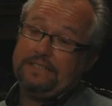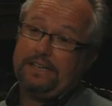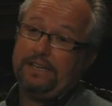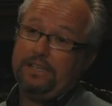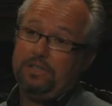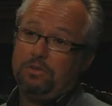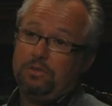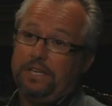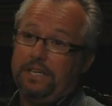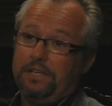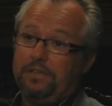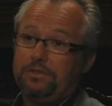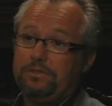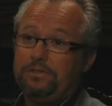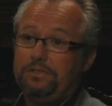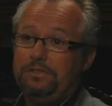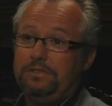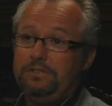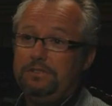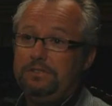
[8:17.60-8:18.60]
We're meeting site
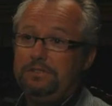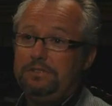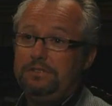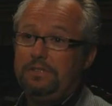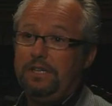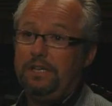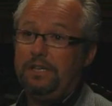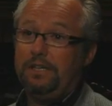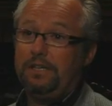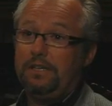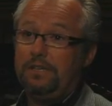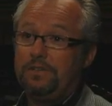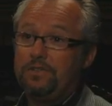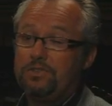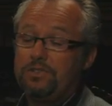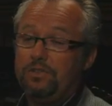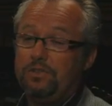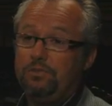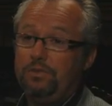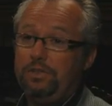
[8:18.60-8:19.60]
locators,
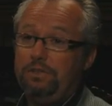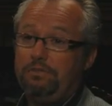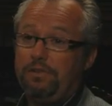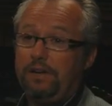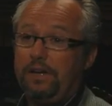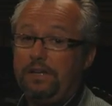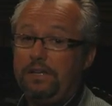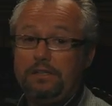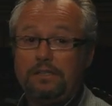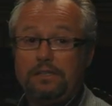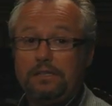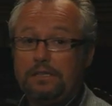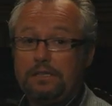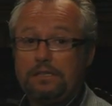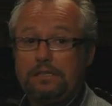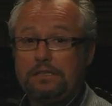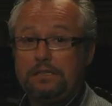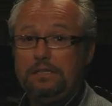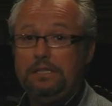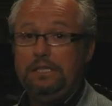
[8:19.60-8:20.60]
and so we
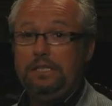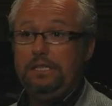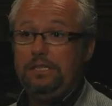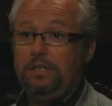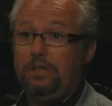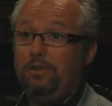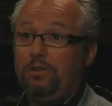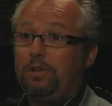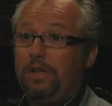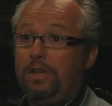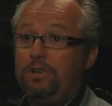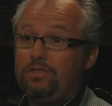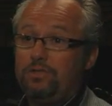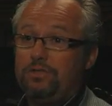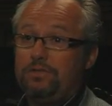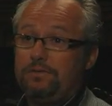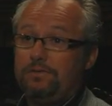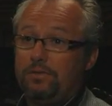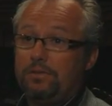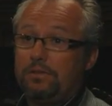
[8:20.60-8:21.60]
find the
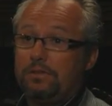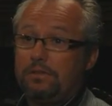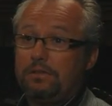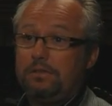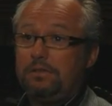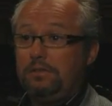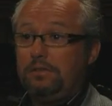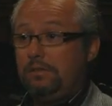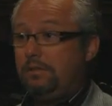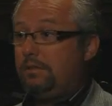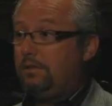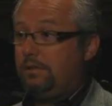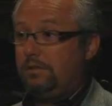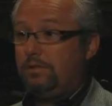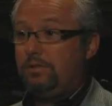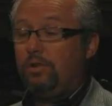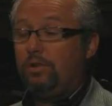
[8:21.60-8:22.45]
locations for